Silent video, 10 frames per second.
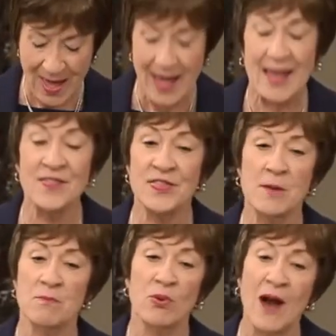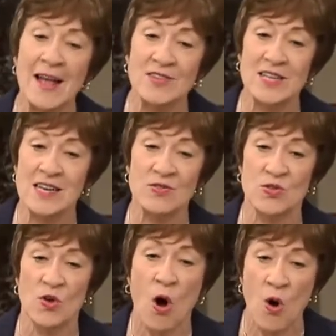In the
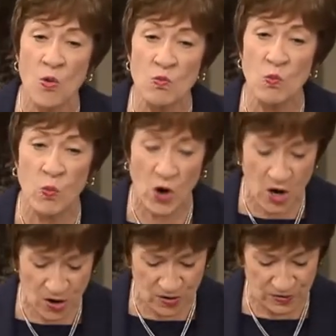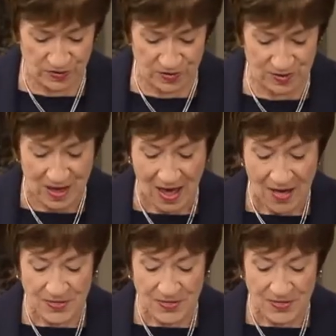president's own words,